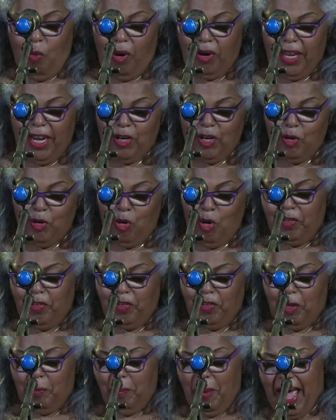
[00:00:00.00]
What I know
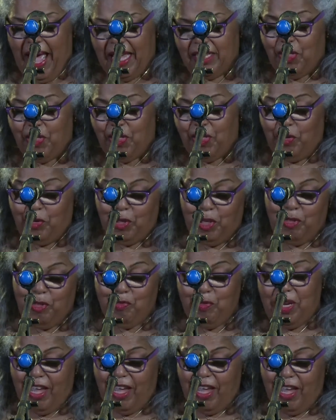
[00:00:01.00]
over the past
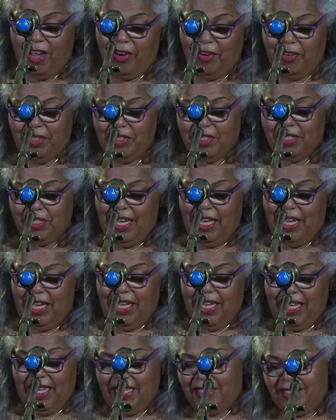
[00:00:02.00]
33 years
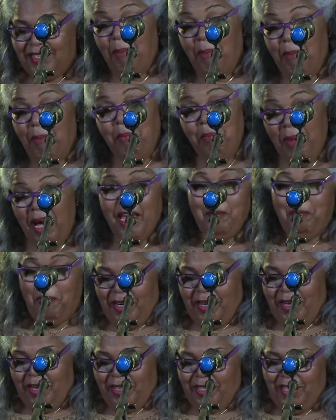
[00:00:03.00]
is that my
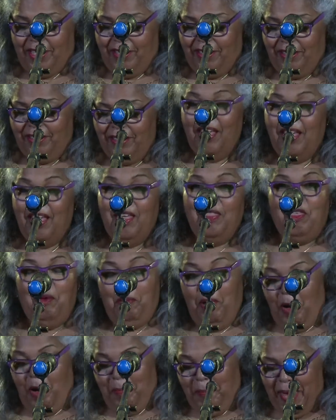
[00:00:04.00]
party, the
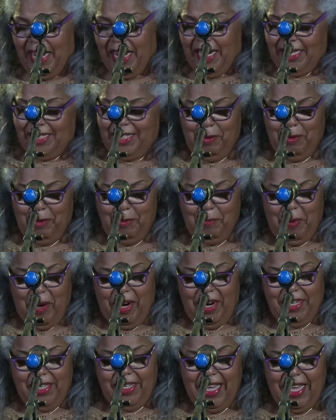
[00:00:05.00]
Barbados Labour
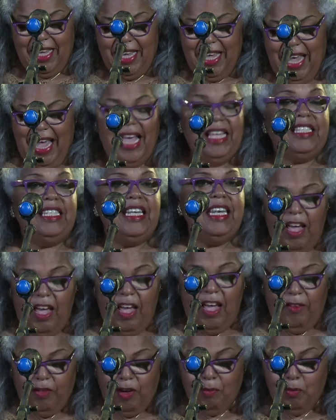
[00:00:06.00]
Party, has
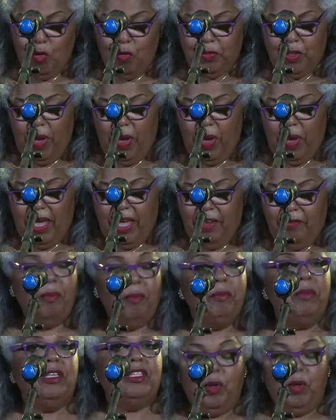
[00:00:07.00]
never moved away
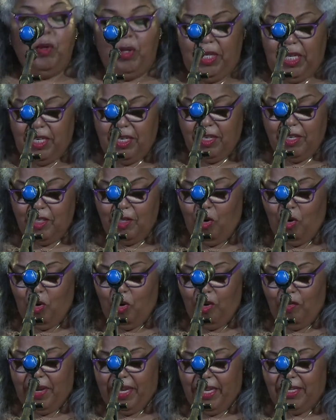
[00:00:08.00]
from its political
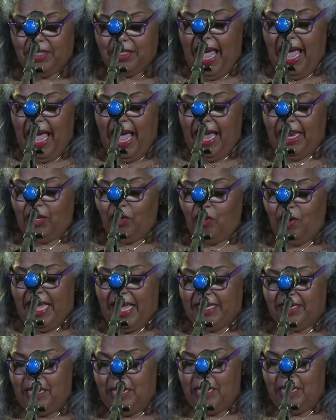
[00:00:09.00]
moorings, and our
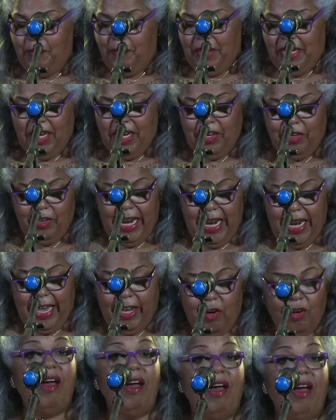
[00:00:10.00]
esteemed leader, like
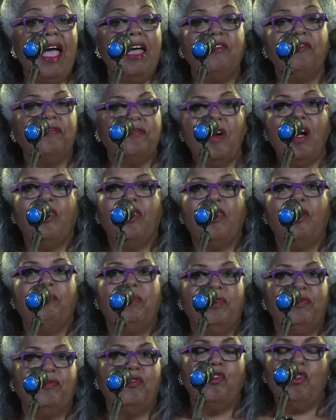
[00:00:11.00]
her grandfather
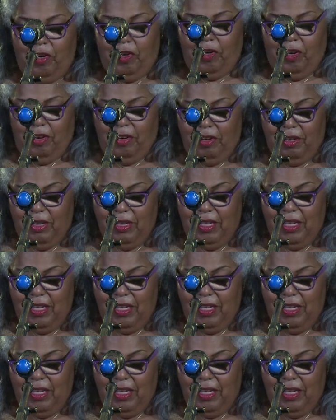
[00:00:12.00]
before her,